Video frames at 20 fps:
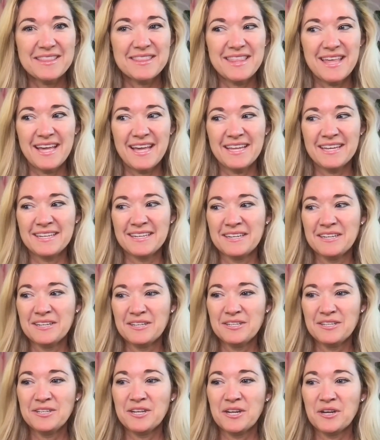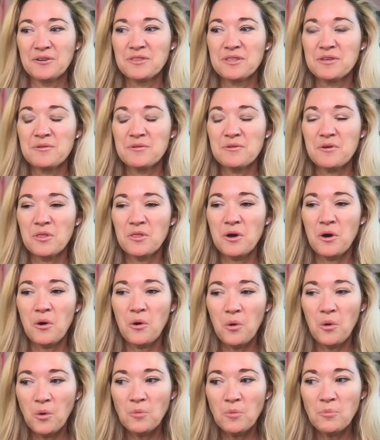then the
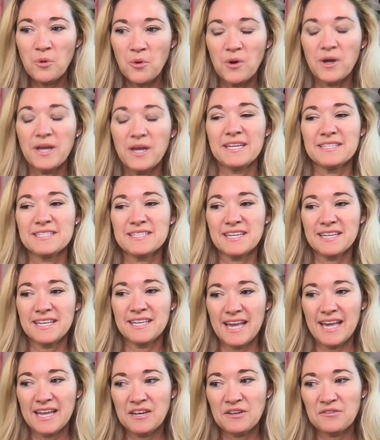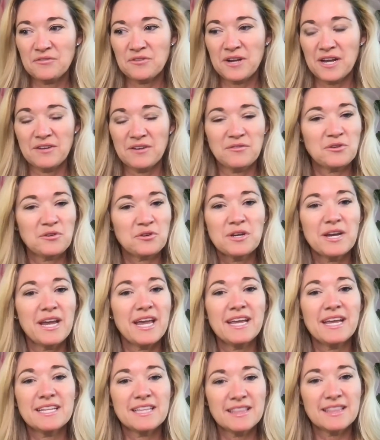whole point again of kind of
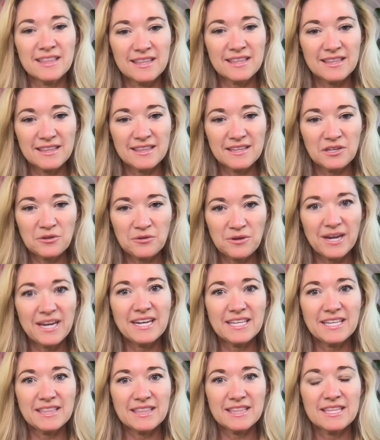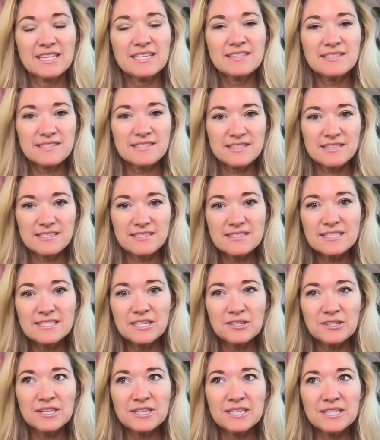creating this
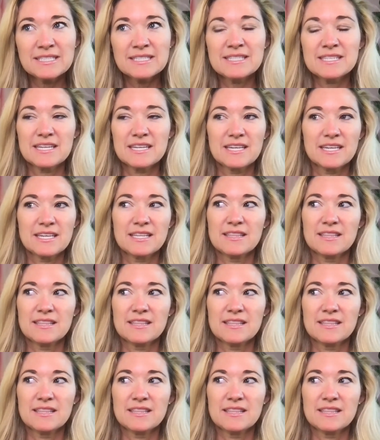series,